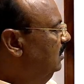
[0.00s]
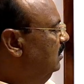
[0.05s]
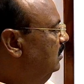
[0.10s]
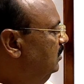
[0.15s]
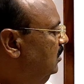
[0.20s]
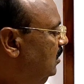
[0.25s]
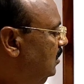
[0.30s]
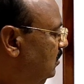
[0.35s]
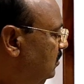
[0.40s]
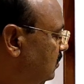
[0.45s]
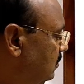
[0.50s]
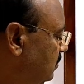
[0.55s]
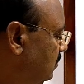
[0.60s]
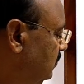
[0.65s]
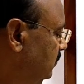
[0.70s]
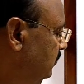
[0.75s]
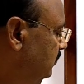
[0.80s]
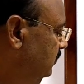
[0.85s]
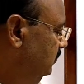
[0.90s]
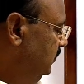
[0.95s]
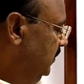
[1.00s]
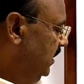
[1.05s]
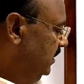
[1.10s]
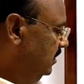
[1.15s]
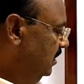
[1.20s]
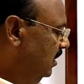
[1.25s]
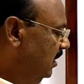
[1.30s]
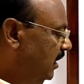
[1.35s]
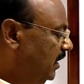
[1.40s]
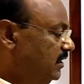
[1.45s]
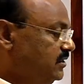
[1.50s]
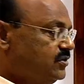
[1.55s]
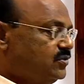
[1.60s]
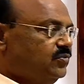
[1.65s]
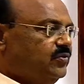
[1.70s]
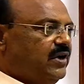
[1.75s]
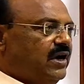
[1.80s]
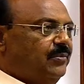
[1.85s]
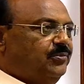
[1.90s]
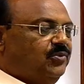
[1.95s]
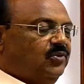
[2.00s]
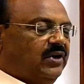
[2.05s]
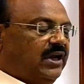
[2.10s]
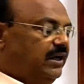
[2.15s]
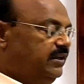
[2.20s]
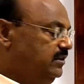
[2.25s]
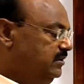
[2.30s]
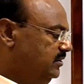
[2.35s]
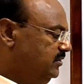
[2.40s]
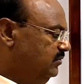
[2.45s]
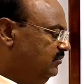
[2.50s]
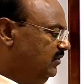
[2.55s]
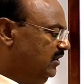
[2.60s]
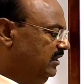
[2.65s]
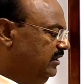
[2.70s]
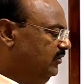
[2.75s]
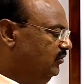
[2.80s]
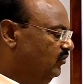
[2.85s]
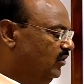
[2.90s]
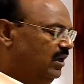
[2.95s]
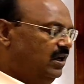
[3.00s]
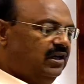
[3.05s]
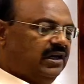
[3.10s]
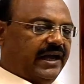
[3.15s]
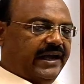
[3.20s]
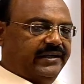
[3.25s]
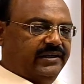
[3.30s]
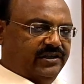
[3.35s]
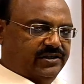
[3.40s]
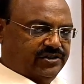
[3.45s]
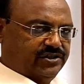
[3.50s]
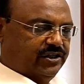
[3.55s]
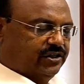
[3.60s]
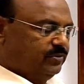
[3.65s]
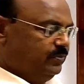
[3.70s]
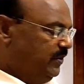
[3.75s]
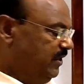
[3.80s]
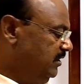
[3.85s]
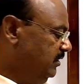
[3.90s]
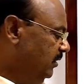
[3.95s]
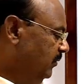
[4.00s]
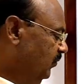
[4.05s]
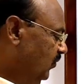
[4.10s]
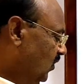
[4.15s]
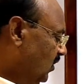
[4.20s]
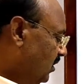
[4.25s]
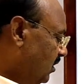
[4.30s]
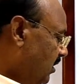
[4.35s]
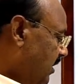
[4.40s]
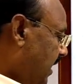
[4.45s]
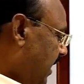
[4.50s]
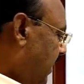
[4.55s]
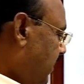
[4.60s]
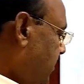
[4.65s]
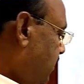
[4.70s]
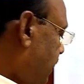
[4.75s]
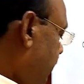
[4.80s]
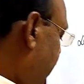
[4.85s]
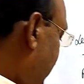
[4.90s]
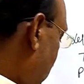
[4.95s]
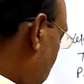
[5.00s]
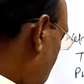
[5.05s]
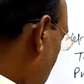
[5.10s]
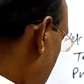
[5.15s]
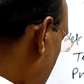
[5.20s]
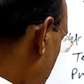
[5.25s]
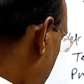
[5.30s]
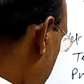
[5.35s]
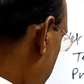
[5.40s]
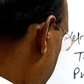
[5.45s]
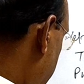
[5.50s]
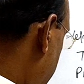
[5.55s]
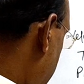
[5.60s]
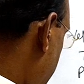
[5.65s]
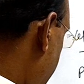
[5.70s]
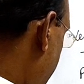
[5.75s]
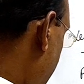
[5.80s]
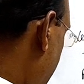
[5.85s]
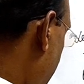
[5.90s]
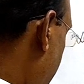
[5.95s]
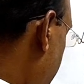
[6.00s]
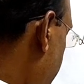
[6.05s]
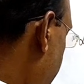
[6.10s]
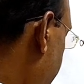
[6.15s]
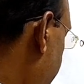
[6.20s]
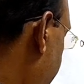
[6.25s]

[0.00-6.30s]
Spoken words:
Now at the last, we have to write only one line statement, that therefore,